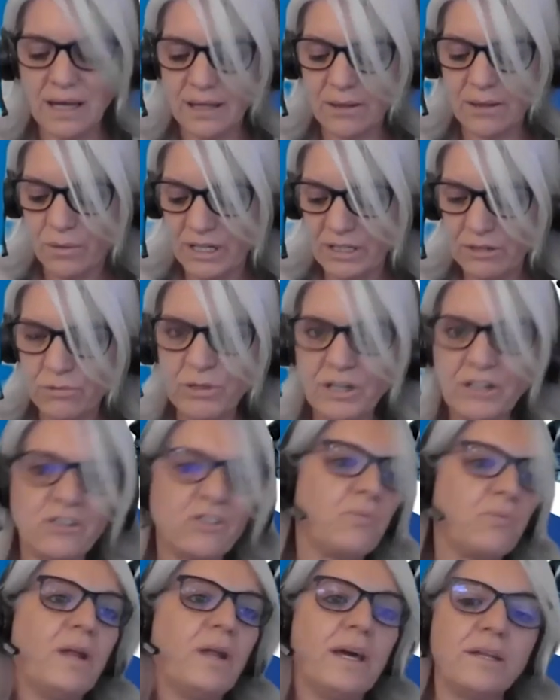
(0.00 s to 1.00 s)
I want to
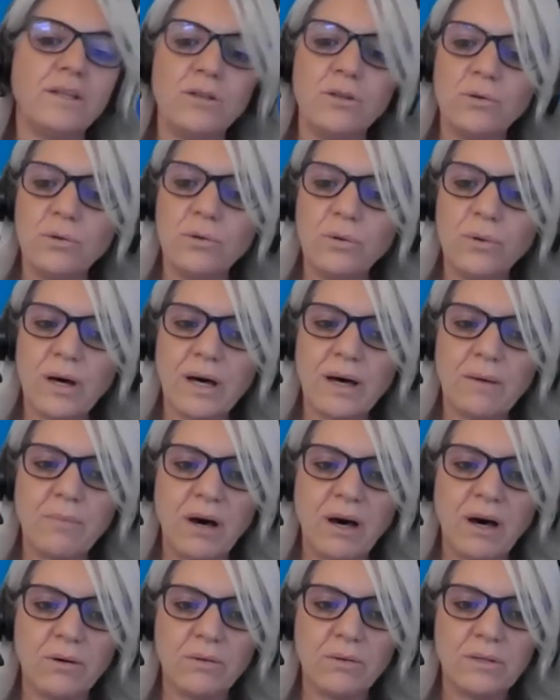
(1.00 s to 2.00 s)
explain you
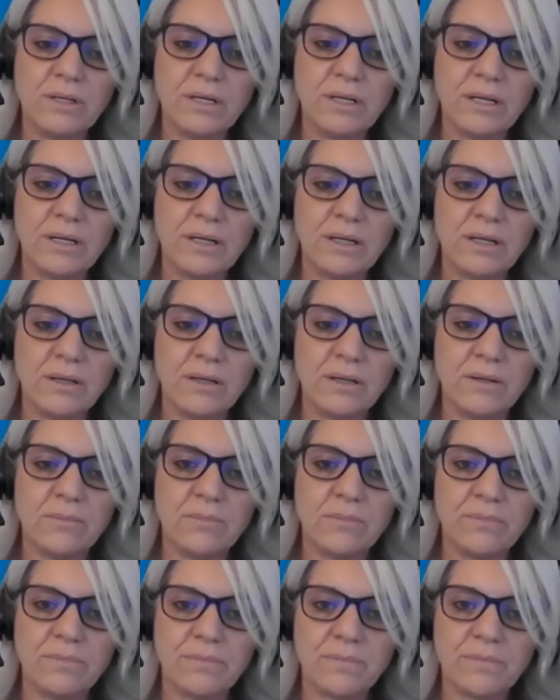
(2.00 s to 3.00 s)
about the
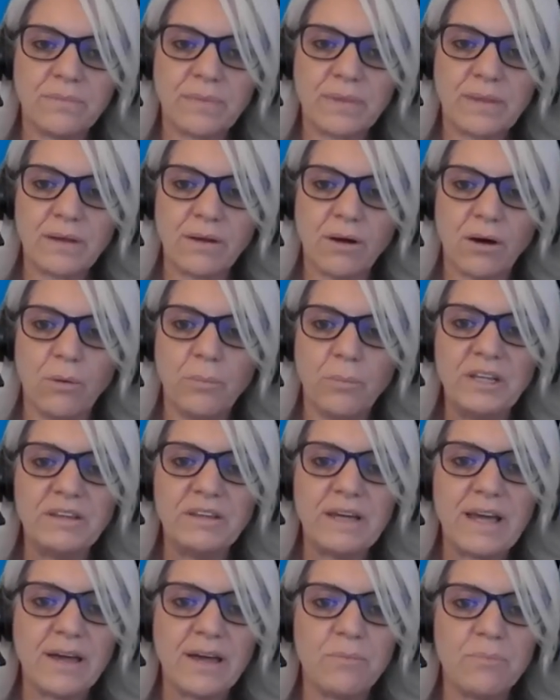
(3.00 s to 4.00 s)

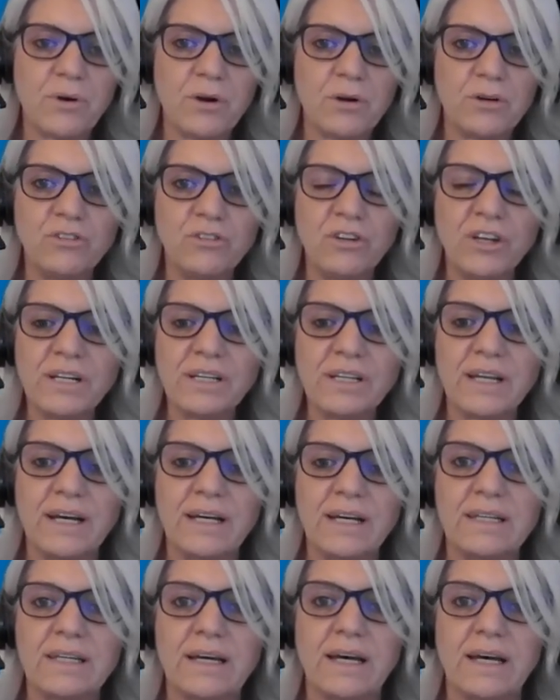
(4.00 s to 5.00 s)
OPENDEI project
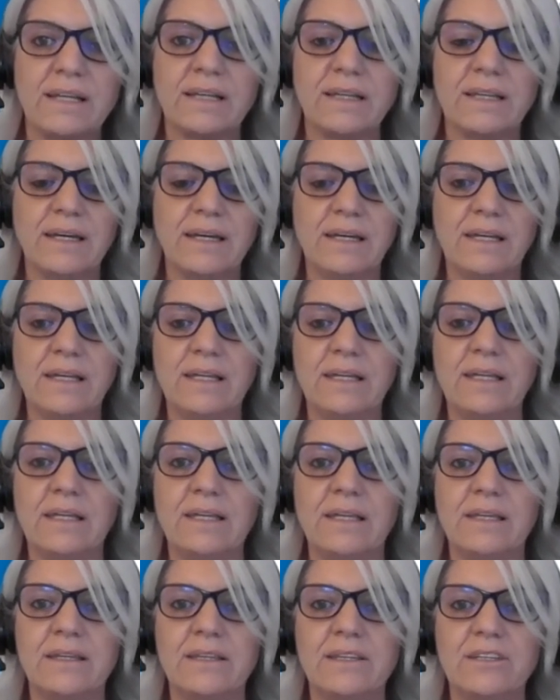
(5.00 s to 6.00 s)
and
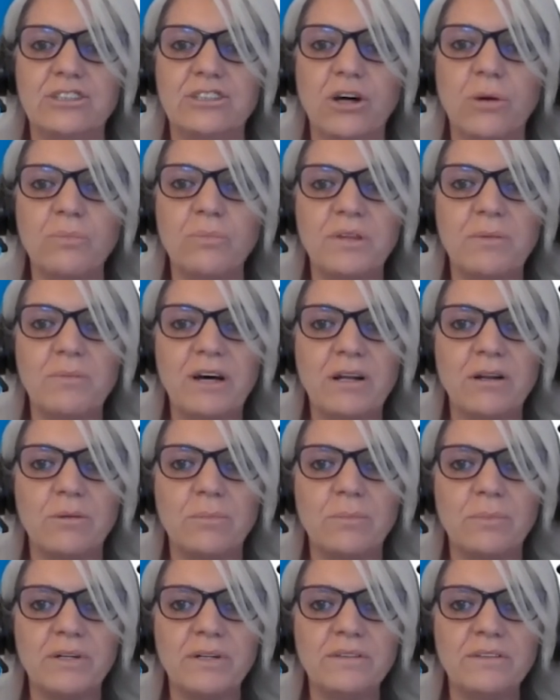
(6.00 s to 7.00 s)
the job
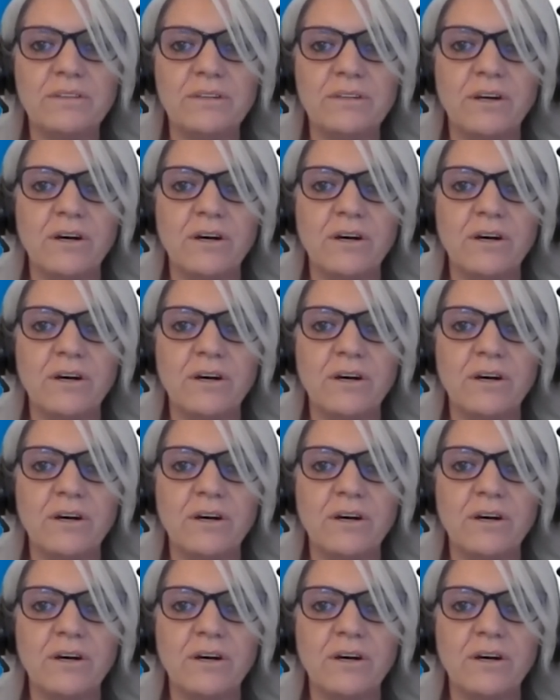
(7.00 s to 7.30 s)
developed